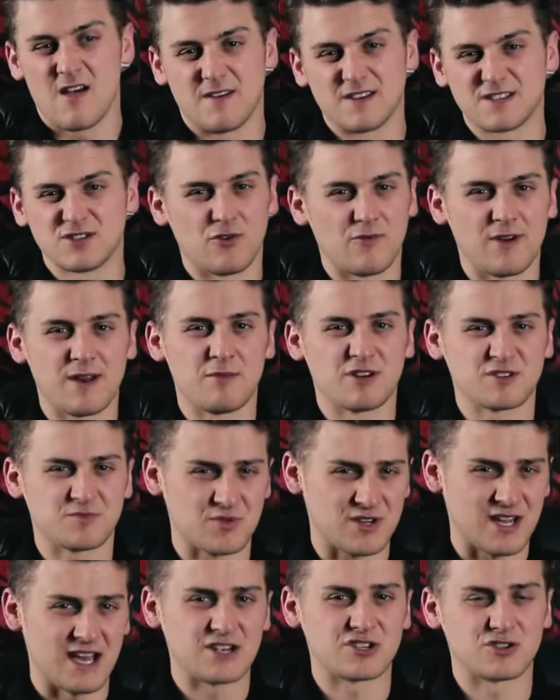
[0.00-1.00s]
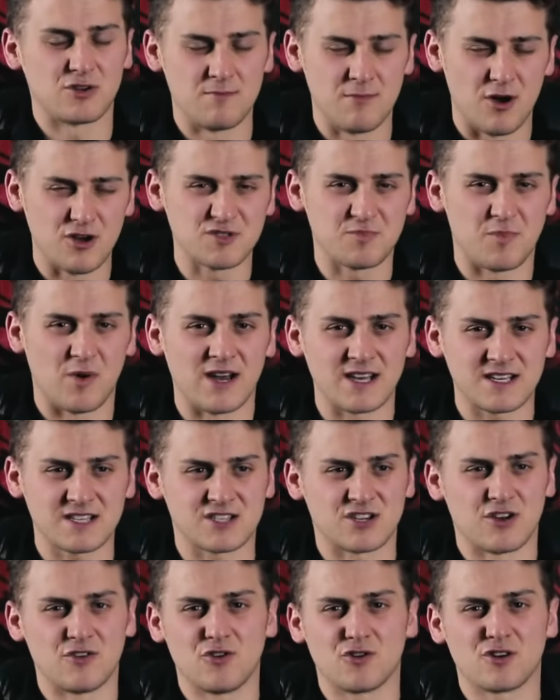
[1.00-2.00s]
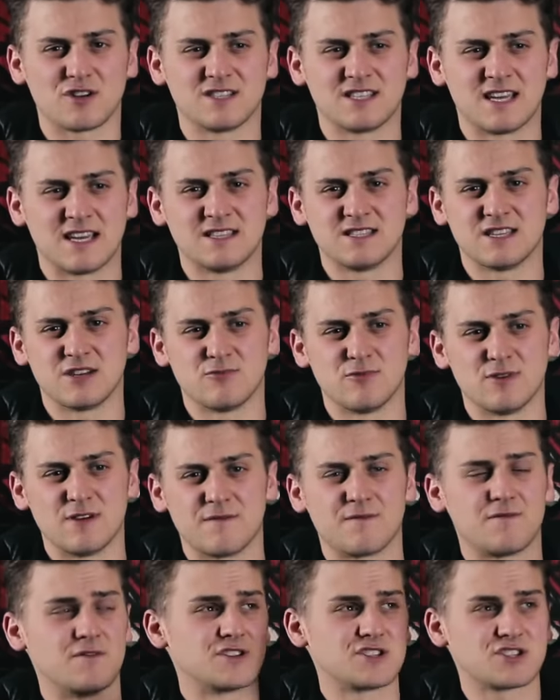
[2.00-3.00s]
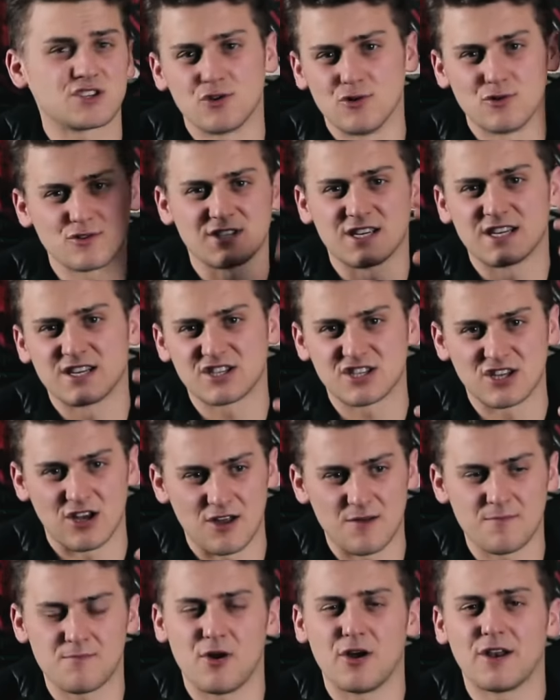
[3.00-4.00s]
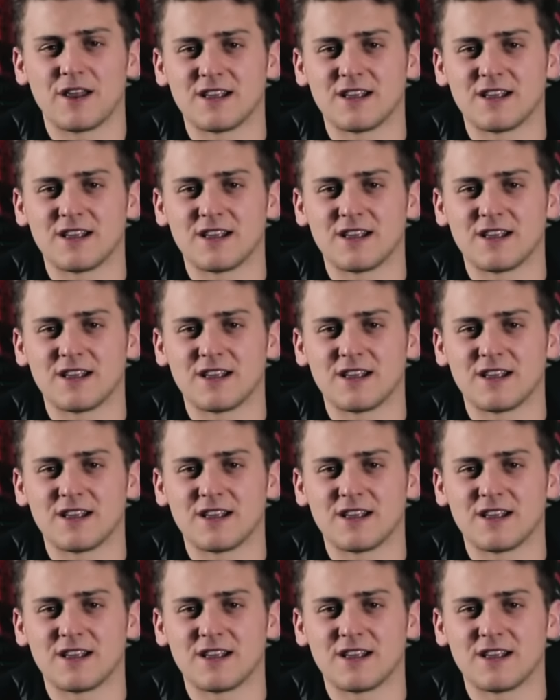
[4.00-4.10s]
There's not really much protection on most bikes, so you're contending with the scorching sun